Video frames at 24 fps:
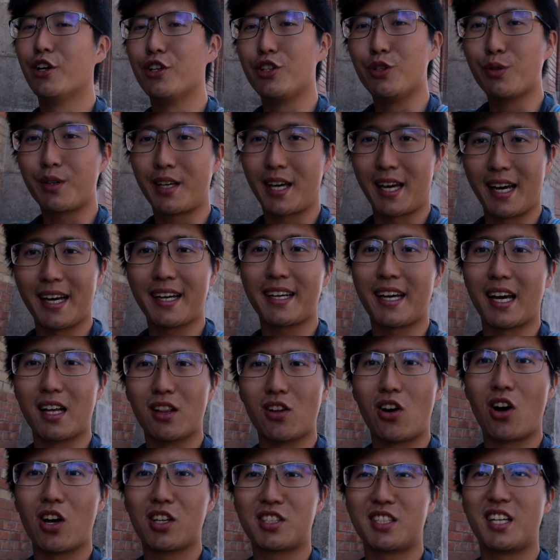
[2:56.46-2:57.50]
You can get
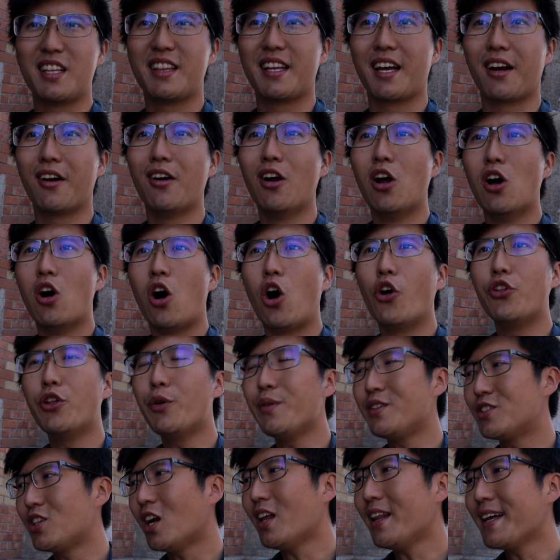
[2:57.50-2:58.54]
lost in there, although
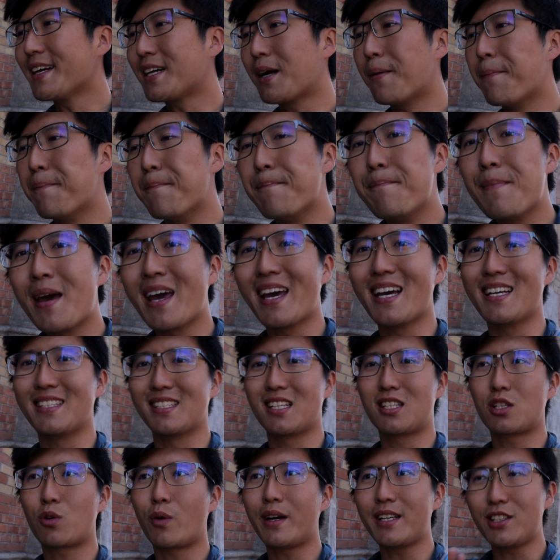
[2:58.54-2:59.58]
it's not like a maze,
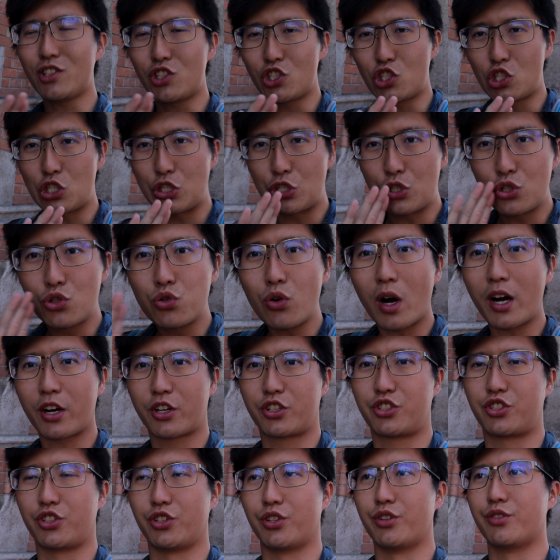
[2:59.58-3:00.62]
it's quite
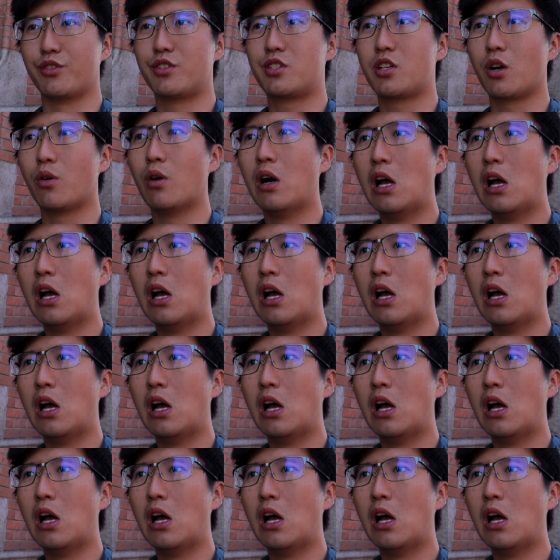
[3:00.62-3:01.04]
structured. So